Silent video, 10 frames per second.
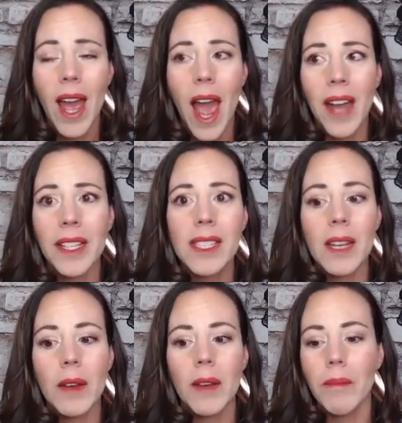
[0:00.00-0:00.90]
And
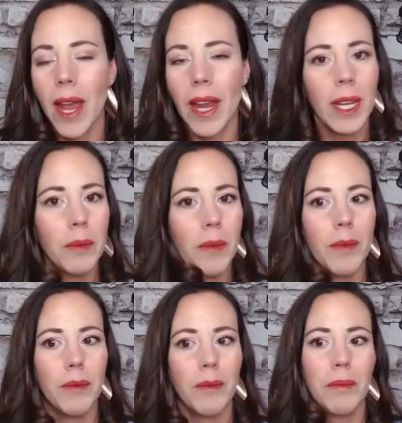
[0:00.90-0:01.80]
it can
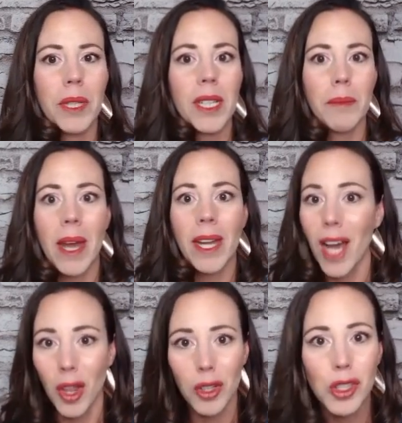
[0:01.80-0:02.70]
be many
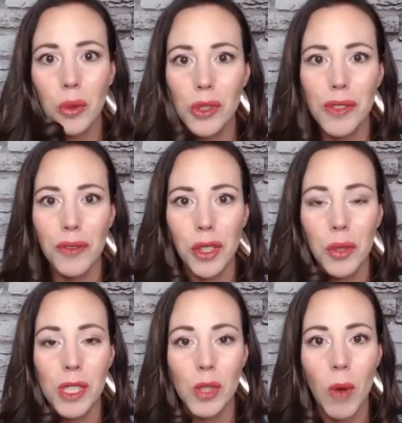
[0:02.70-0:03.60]
other tools for you
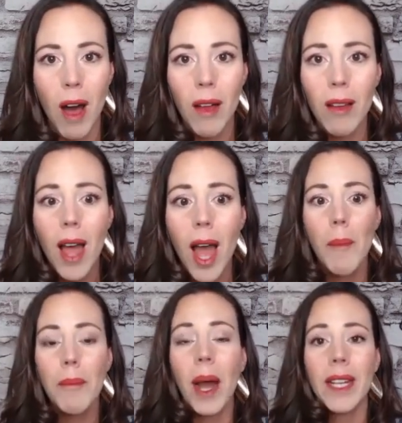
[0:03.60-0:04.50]
as well,
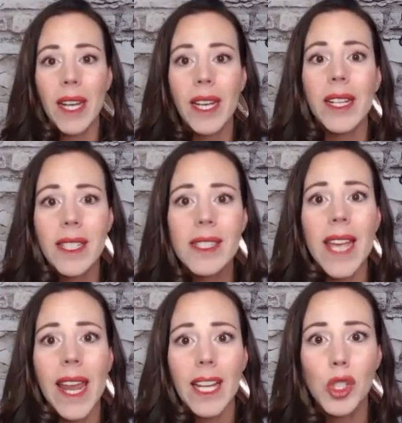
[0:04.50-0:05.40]
but it is
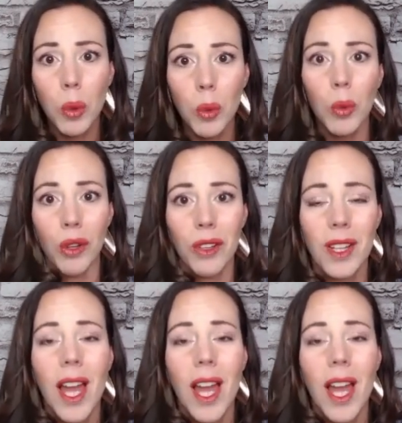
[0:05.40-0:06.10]
a tool.